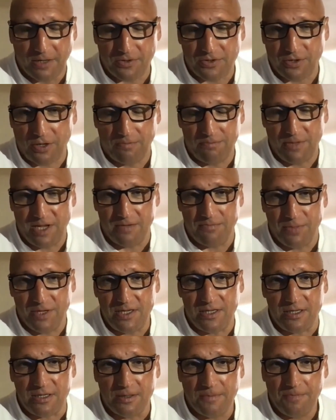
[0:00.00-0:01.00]
Trump may
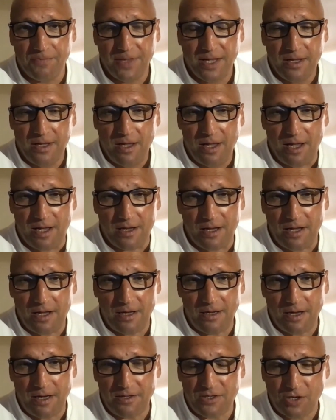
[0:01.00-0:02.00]
be. And
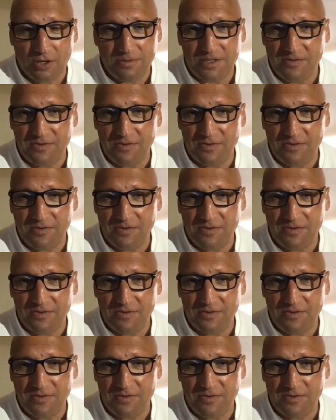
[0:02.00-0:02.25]
in terms